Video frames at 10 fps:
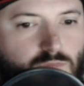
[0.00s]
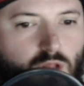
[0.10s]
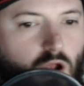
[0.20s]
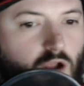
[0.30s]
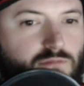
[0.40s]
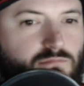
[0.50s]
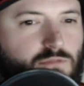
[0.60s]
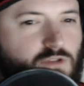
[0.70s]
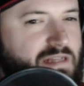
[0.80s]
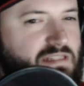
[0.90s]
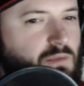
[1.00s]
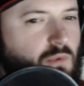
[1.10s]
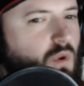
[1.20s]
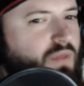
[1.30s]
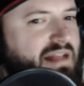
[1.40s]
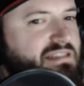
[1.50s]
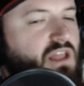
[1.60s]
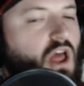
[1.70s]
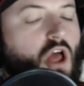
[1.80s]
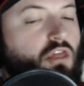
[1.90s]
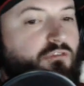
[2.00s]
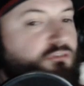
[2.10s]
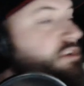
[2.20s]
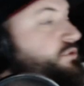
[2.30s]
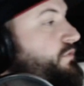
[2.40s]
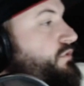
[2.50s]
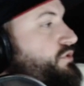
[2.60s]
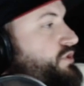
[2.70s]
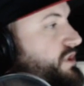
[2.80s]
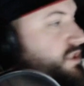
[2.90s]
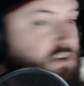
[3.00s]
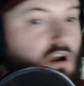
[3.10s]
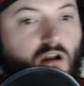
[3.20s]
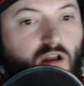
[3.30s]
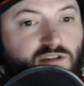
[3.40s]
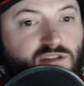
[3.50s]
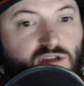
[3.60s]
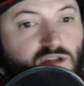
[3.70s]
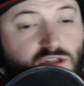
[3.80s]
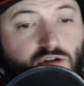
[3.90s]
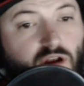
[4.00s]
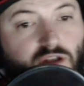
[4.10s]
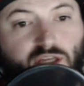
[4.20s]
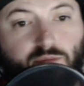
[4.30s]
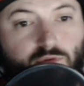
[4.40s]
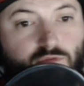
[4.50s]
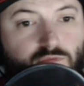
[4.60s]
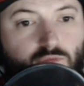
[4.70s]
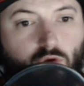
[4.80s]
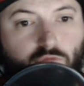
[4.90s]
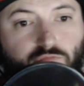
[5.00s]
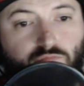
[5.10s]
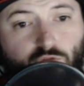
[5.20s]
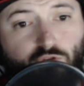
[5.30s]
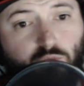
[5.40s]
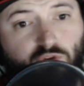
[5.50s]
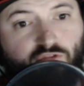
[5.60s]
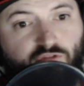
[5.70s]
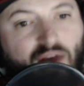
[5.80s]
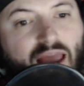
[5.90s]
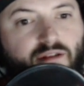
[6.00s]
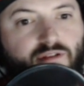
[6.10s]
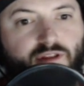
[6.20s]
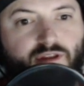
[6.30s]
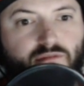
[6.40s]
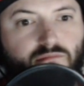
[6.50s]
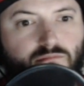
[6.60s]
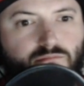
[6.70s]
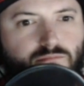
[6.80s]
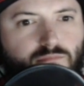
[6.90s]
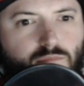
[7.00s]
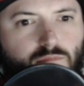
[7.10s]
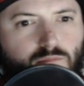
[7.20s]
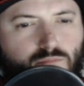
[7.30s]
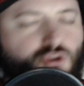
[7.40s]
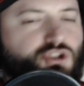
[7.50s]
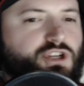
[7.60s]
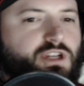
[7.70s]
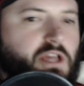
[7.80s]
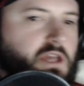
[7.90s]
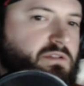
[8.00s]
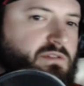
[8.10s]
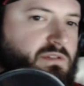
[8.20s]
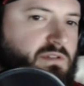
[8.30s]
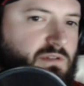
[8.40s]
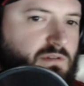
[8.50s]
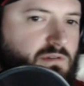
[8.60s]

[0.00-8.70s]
All right, so that's number one. That's the French Revolution is a great example of humans finally pushing against